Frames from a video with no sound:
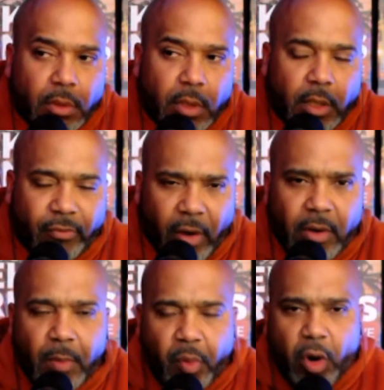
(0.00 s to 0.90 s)
It's very
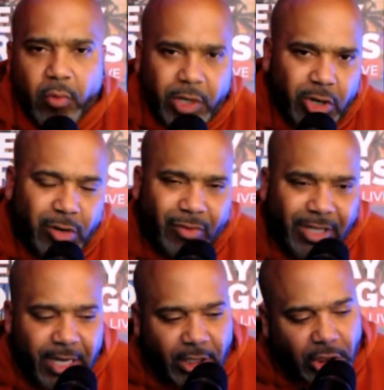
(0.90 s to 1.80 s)
important when you're in a
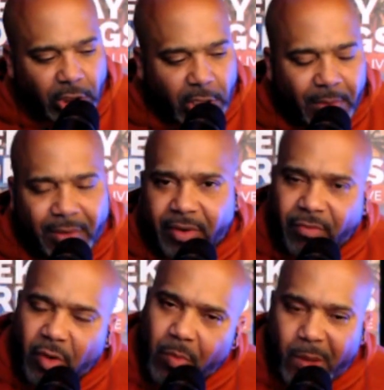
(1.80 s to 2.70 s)
relationship, even if
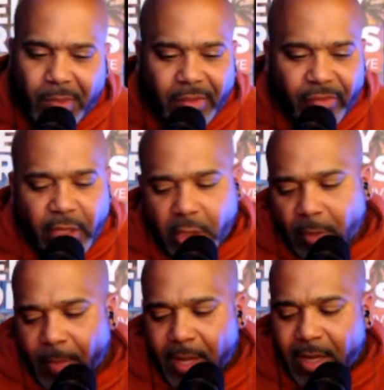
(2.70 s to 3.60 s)
you're a public figure,
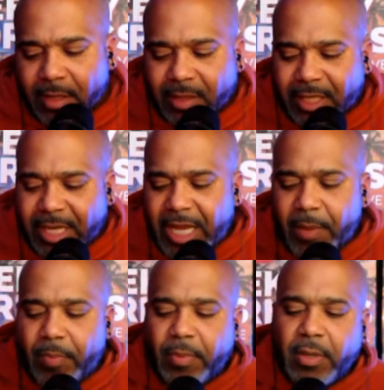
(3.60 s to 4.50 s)
to keep